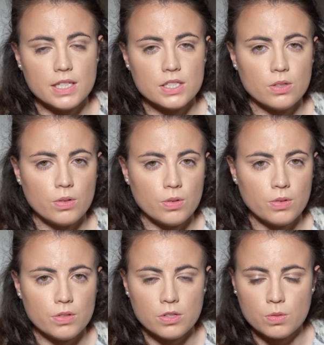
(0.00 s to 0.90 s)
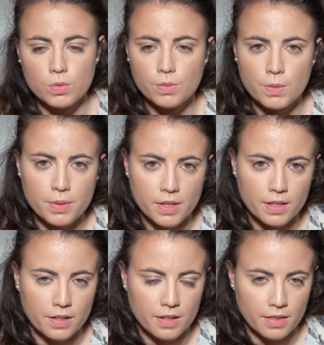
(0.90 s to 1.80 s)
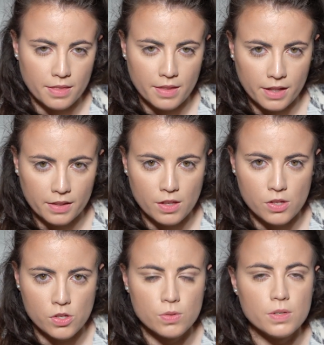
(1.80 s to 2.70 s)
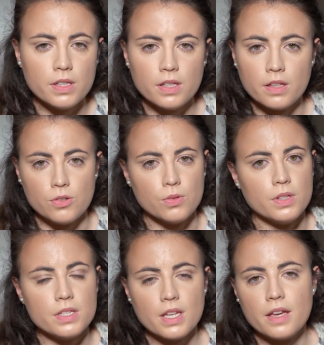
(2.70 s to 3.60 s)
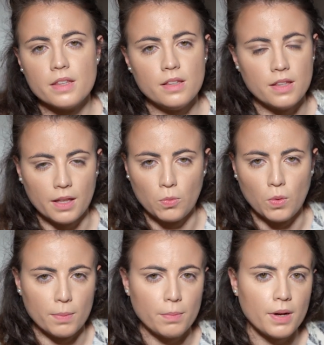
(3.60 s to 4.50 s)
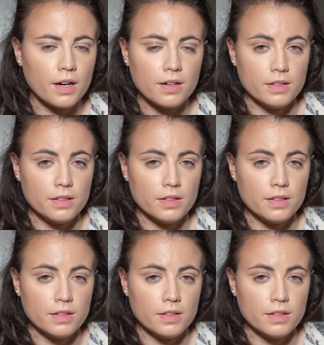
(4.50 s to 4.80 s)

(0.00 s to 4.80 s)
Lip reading: so you will repeat that unity that you decided, that 1 bar,